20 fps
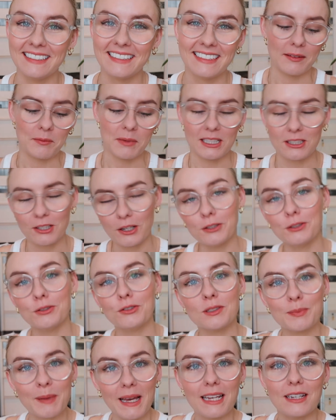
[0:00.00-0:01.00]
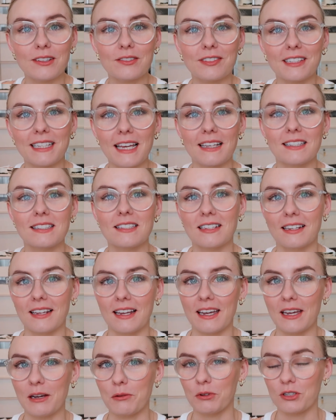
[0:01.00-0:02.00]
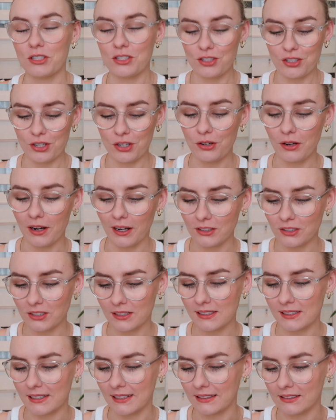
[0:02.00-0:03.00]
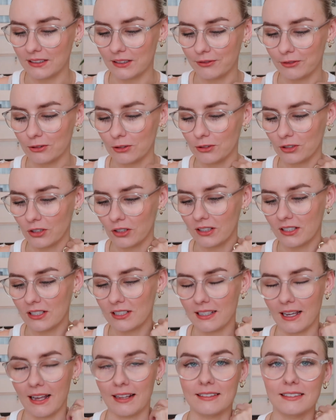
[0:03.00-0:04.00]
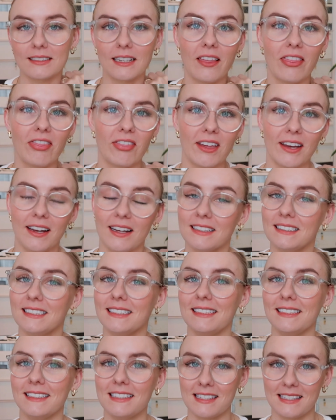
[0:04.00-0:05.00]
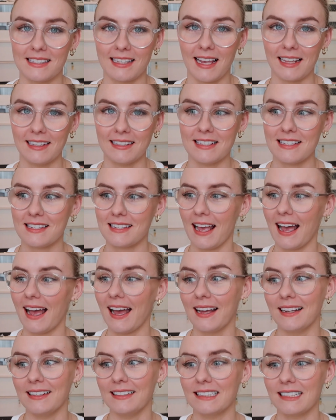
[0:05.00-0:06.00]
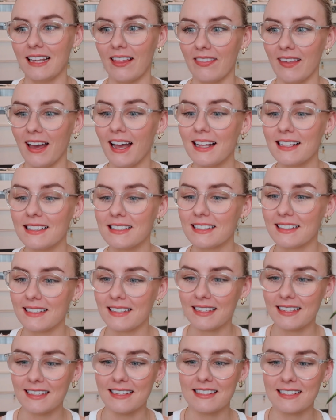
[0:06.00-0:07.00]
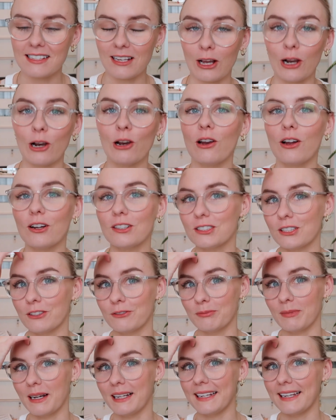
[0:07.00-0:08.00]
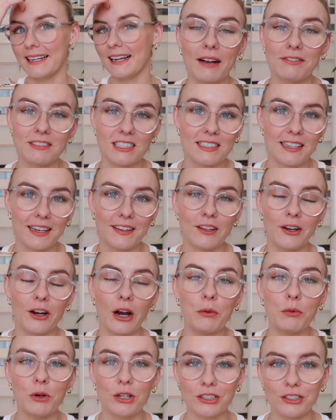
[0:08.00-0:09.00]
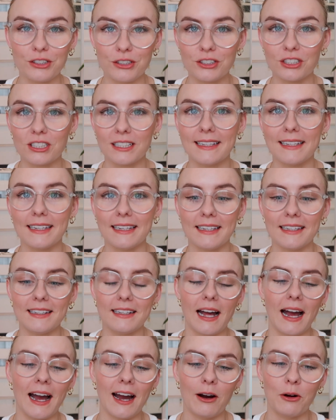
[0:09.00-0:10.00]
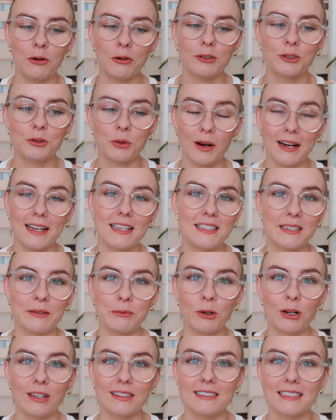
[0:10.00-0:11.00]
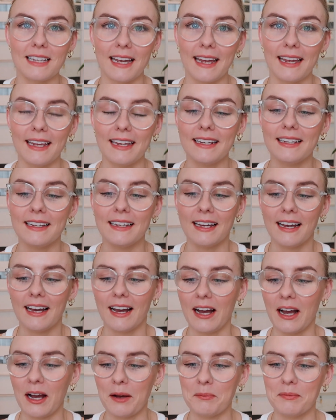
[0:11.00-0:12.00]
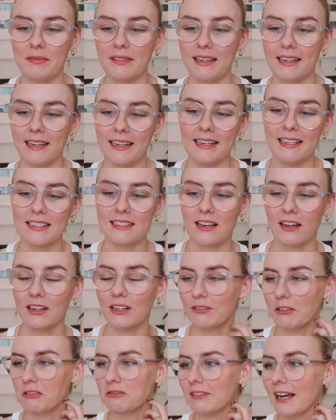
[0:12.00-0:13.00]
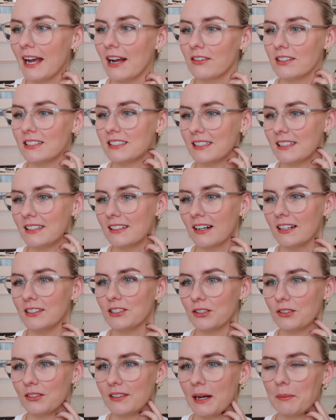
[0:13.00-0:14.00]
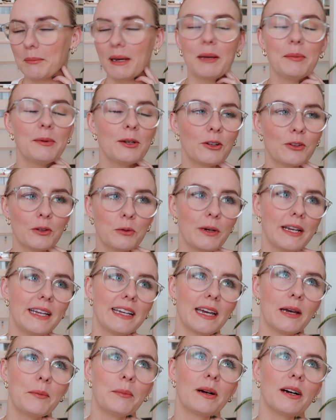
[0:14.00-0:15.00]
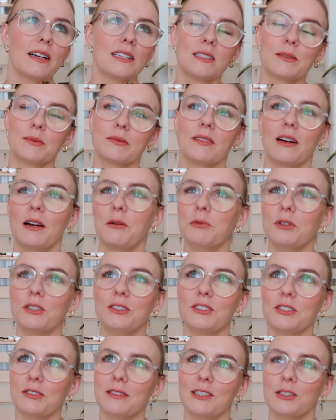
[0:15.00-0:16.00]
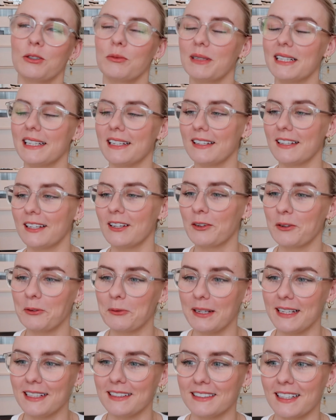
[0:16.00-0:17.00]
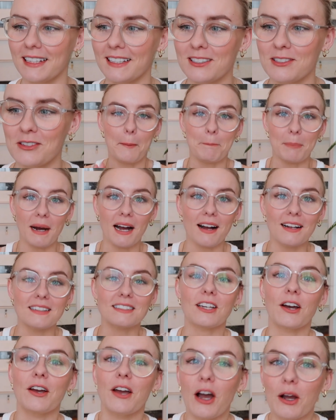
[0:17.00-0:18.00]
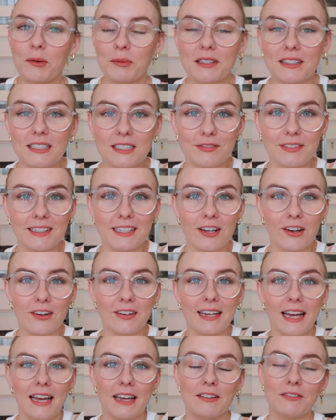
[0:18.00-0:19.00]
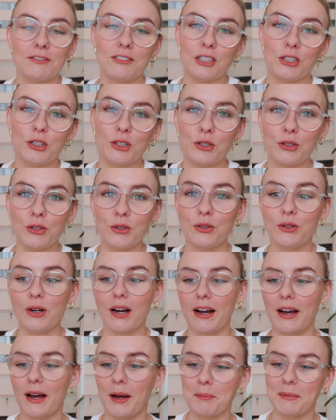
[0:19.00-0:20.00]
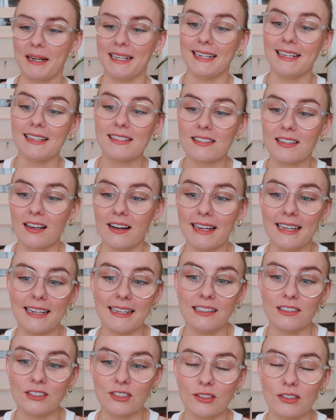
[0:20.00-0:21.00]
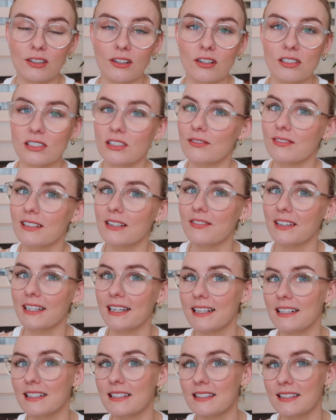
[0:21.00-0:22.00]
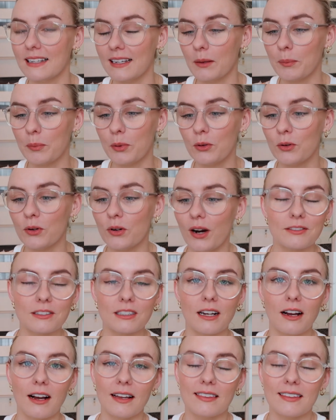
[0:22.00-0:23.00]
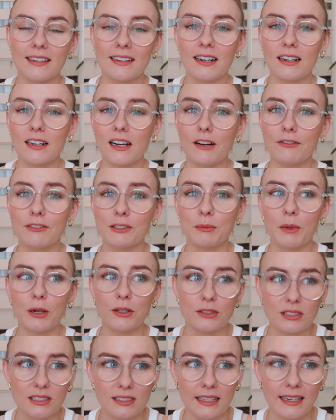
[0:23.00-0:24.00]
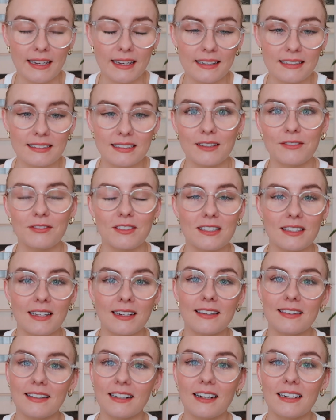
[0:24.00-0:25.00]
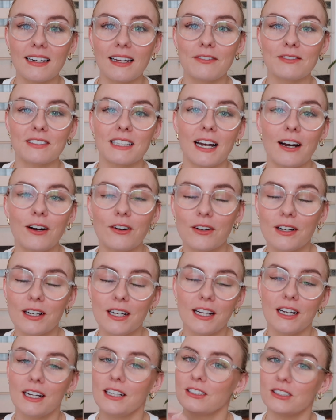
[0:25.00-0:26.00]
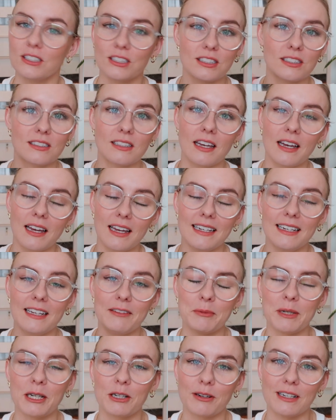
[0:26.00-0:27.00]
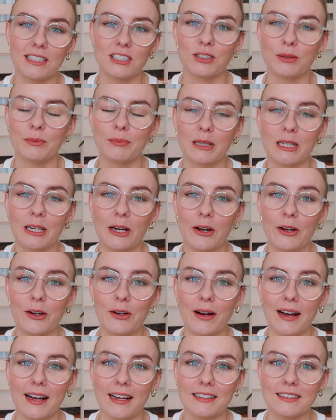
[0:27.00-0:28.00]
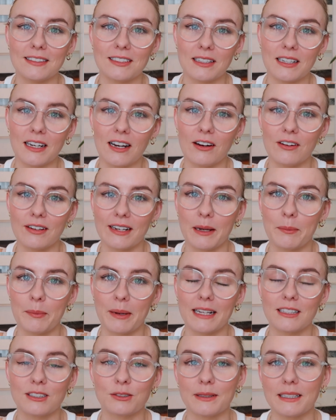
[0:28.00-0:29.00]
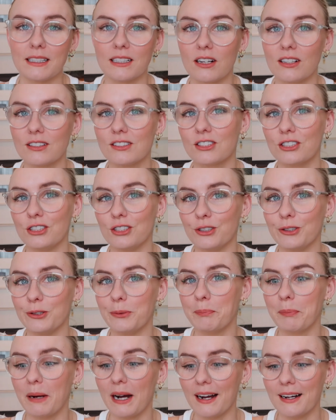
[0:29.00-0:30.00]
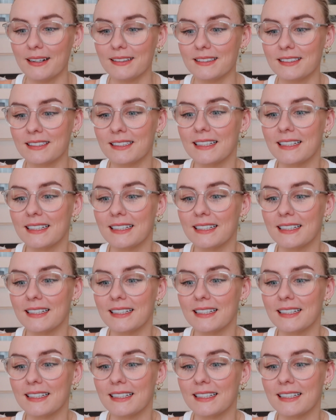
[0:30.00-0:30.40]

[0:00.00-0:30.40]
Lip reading: My total spend for yesterday was $264.30 and that is a lot of money. I have to say though, I wouldn't usually eat out twice in one day. It is kind of a rarity that I do that, maybe on the weekend, but I wouldn't do it normally on a weekday. But I hope that this video gave you an insight into the cost of living in Singapore. I think I covered most things. If there's anything I left out, just leave me a question below and I'll get back to it and answer you. But